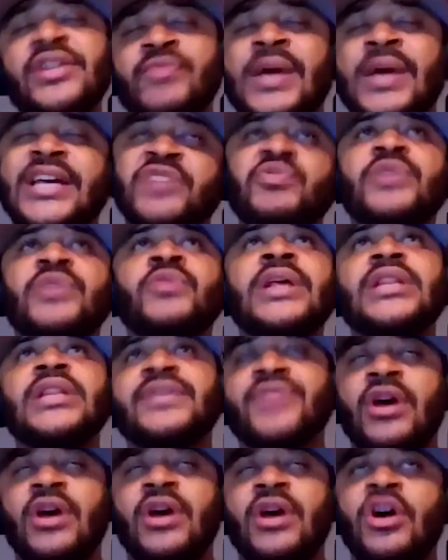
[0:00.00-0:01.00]
they left
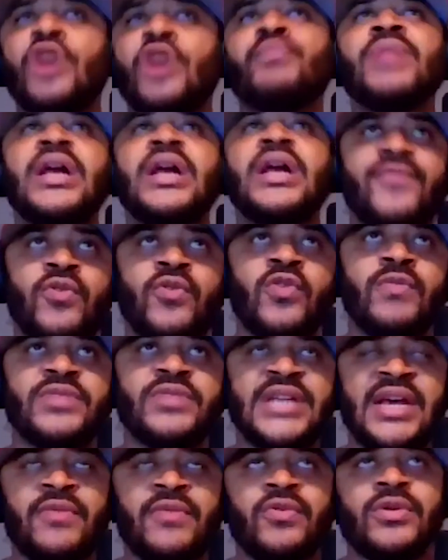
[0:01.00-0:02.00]
all platforms
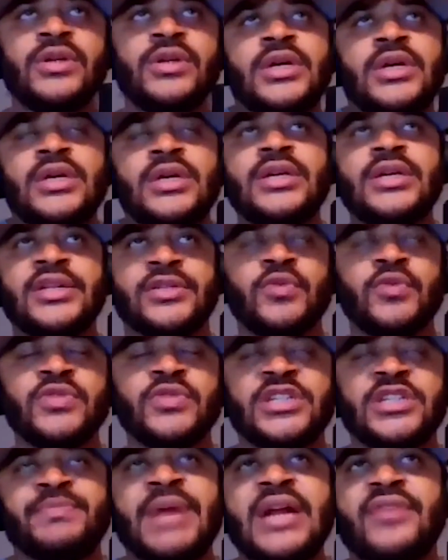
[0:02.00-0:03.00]
and were exclusive
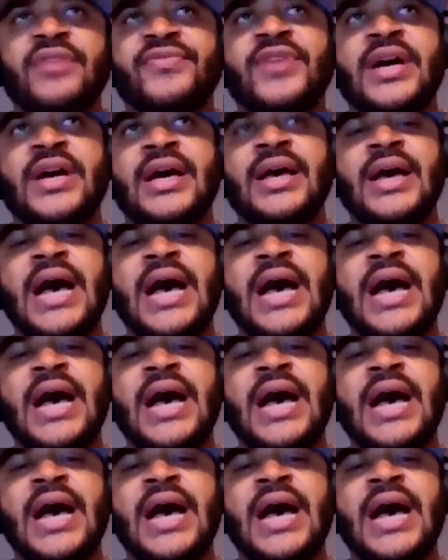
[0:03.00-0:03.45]
to Spotify,